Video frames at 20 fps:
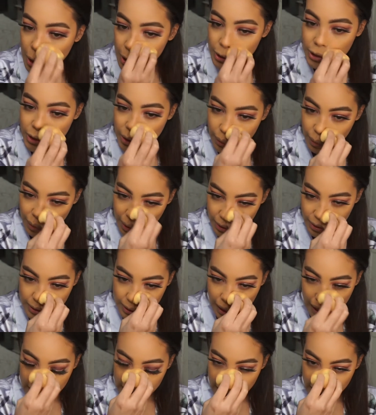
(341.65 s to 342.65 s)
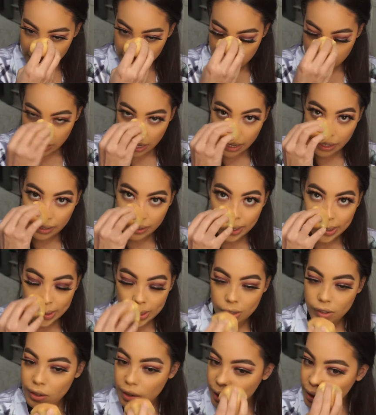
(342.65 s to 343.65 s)
she works as like a
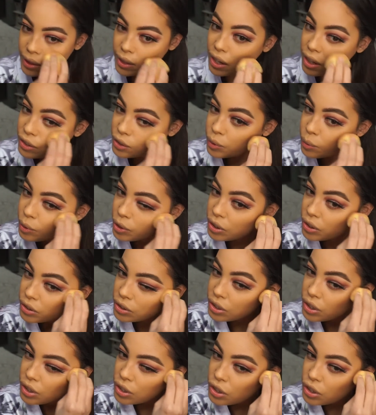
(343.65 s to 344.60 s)
stylist in the underworld.